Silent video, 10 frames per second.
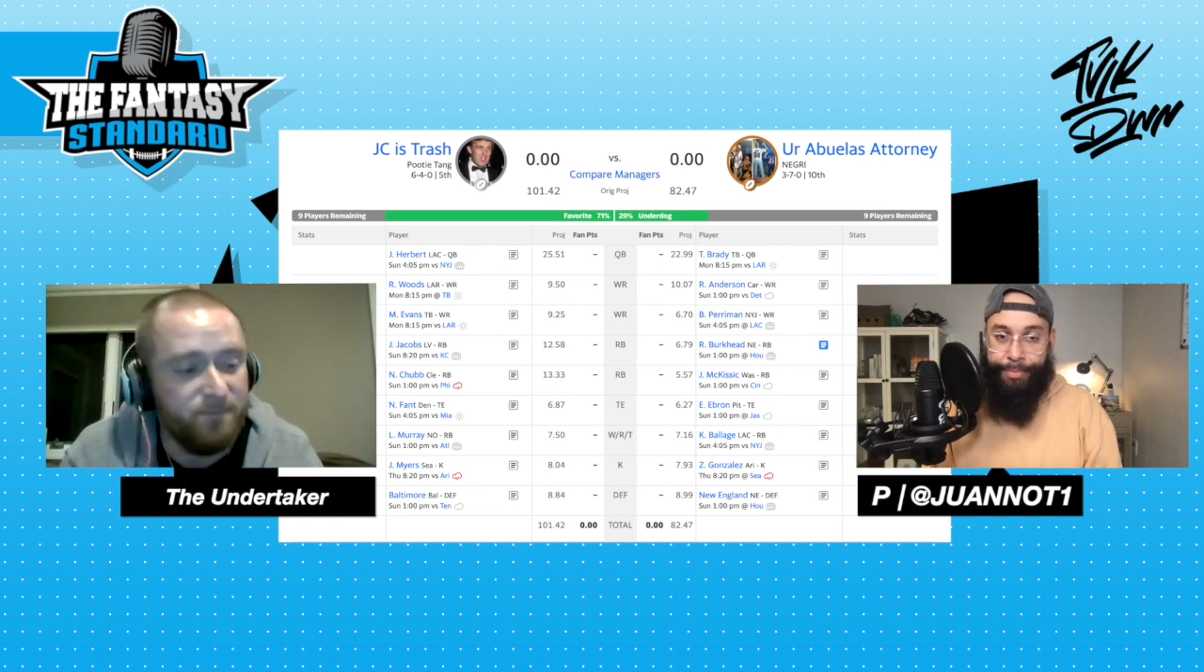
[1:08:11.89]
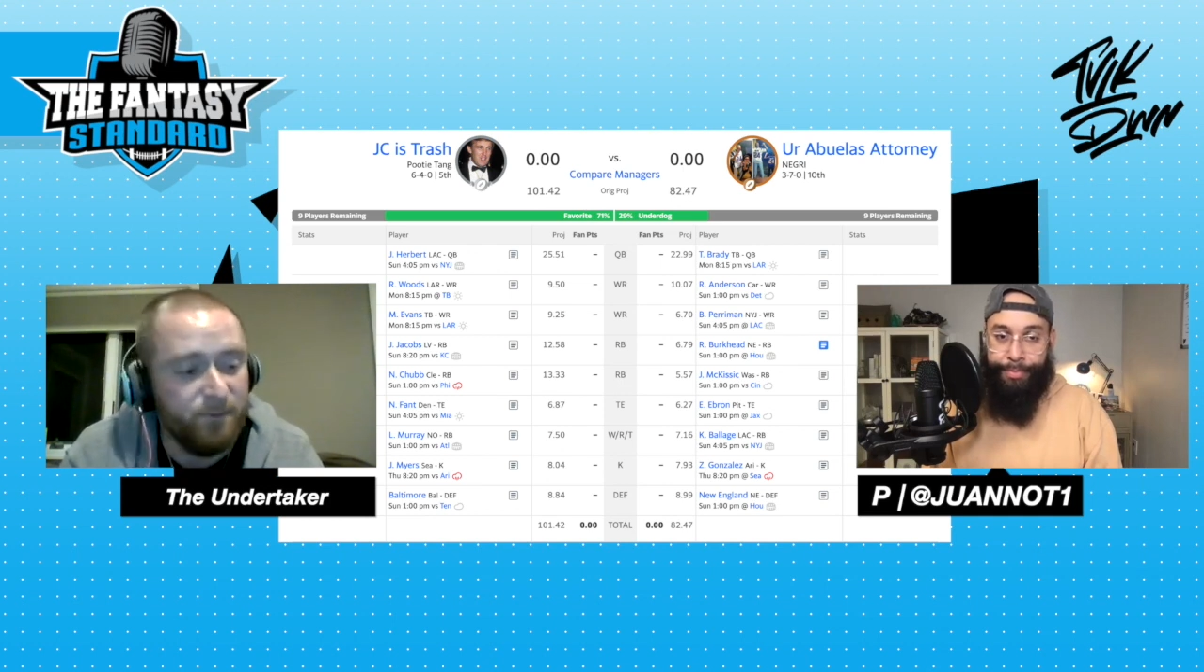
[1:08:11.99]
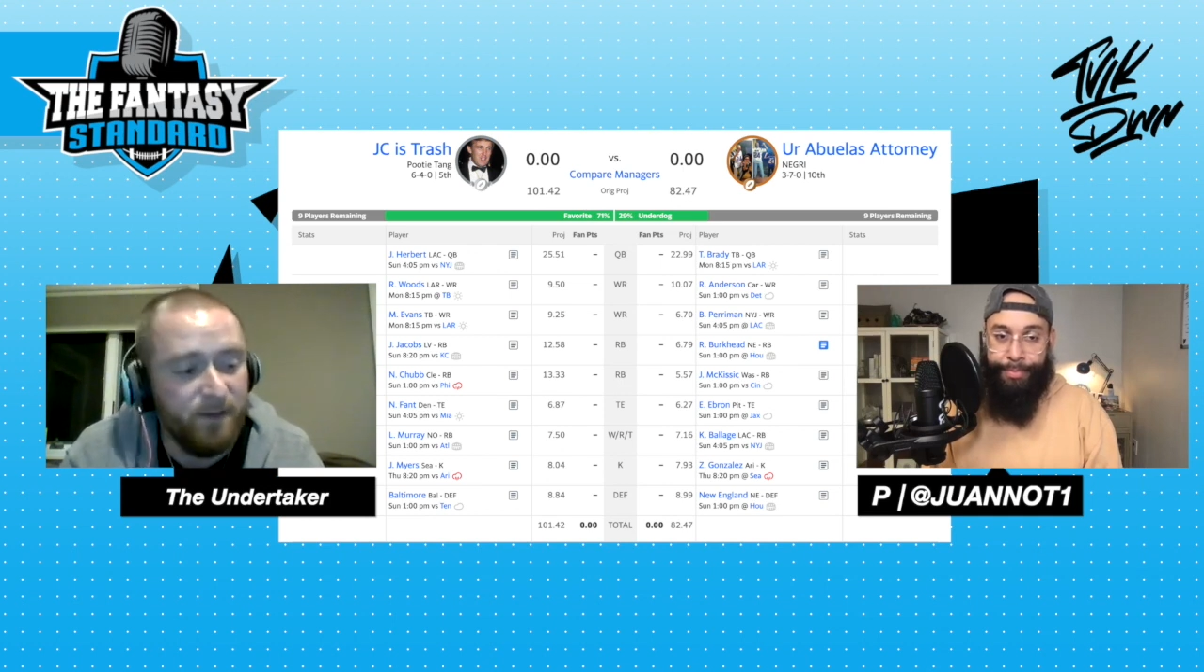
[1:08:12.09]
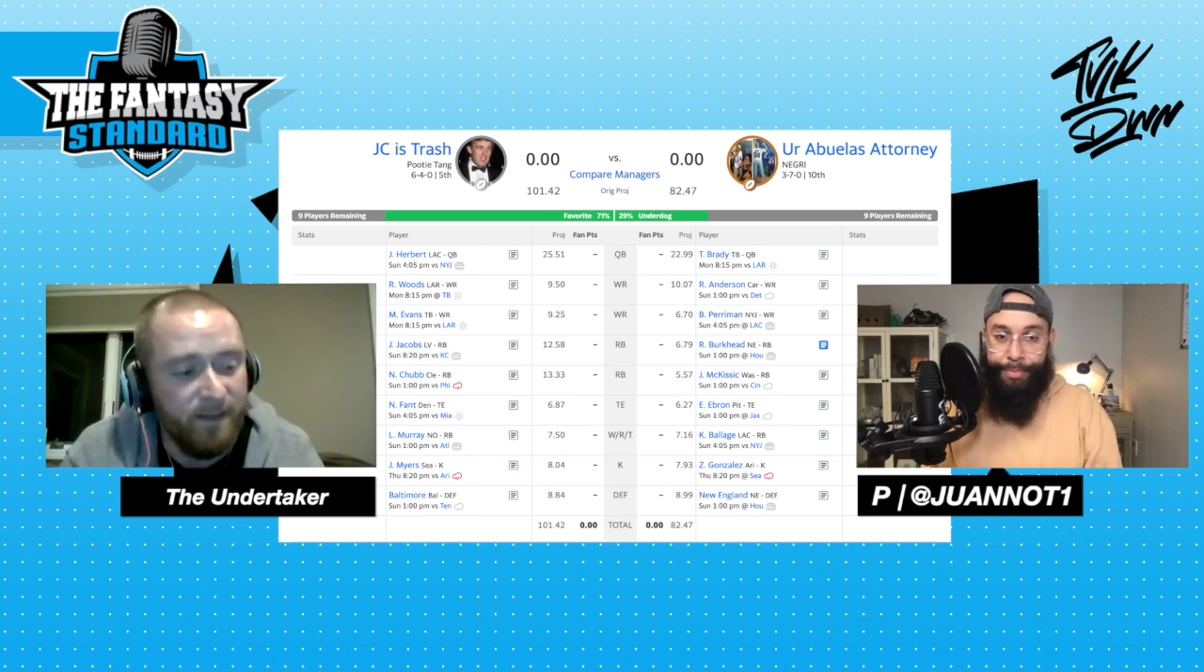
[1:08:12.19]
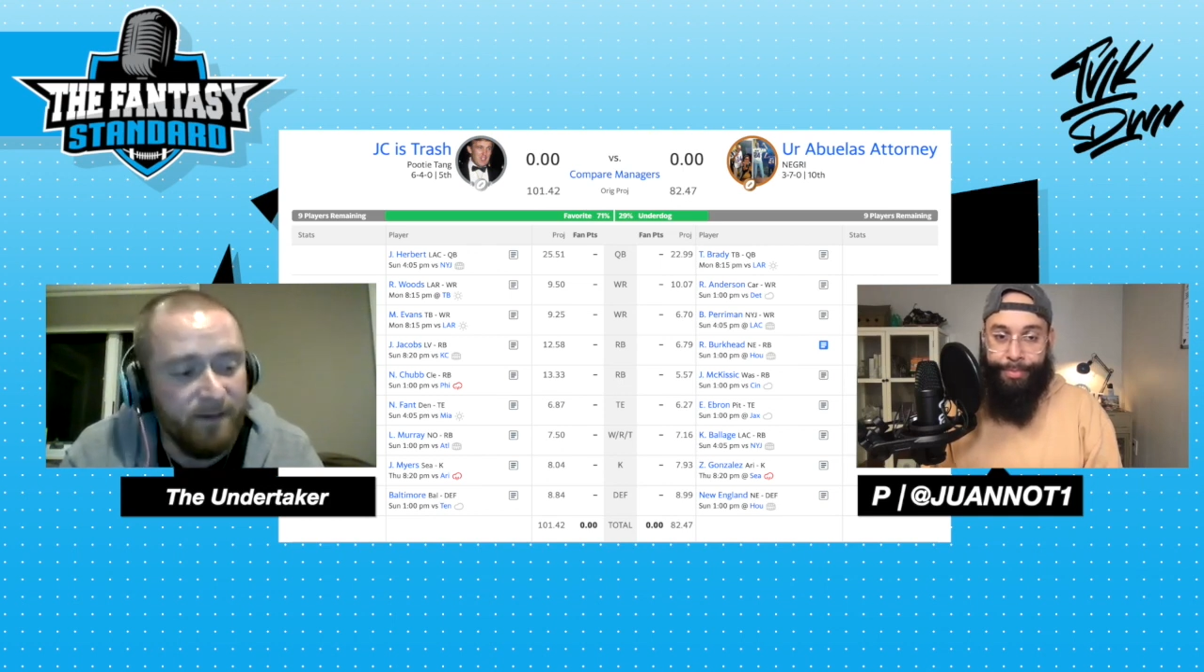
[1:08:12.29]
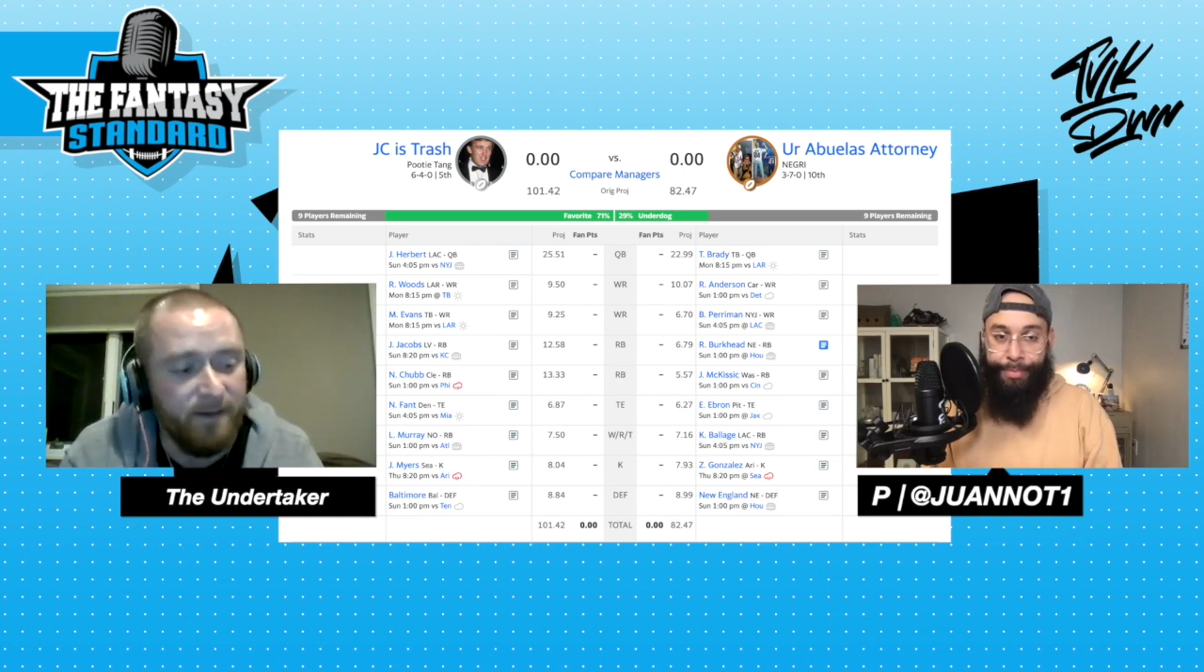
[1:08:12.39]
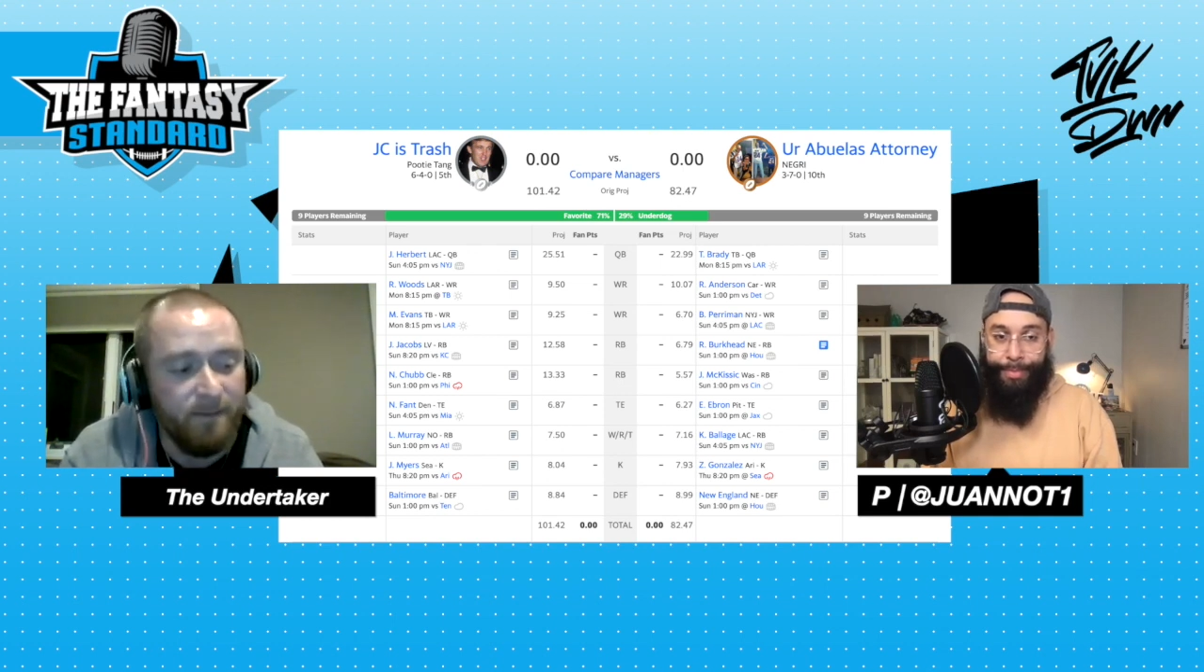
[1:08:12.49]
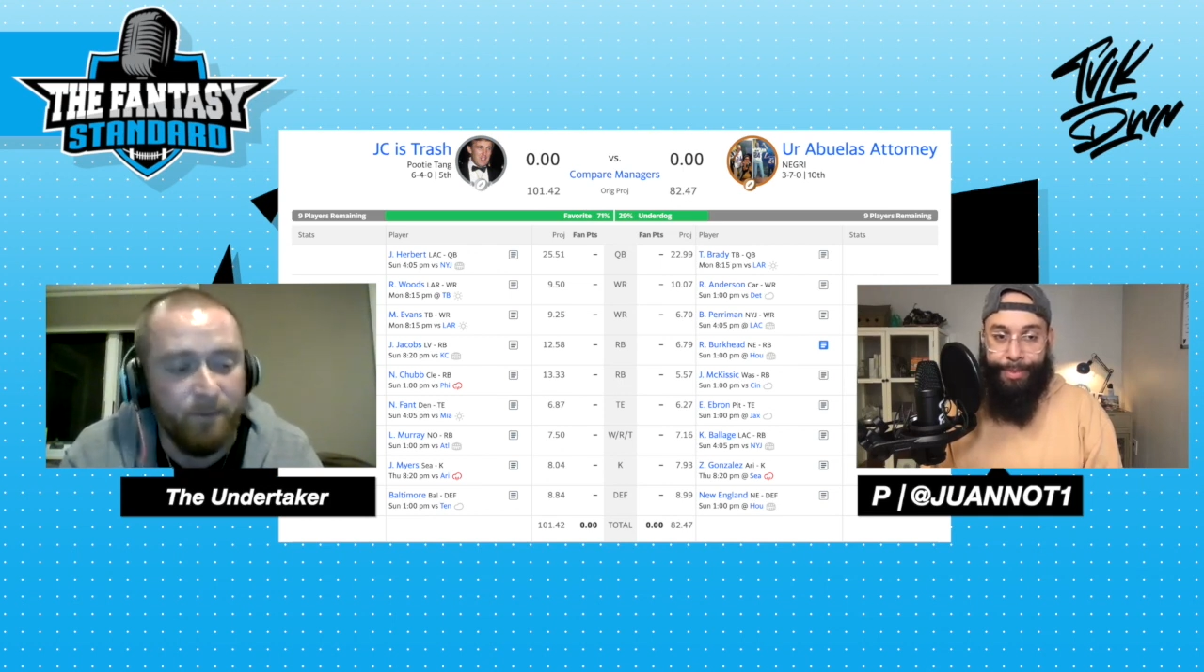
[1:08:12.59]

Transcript: Fournette and not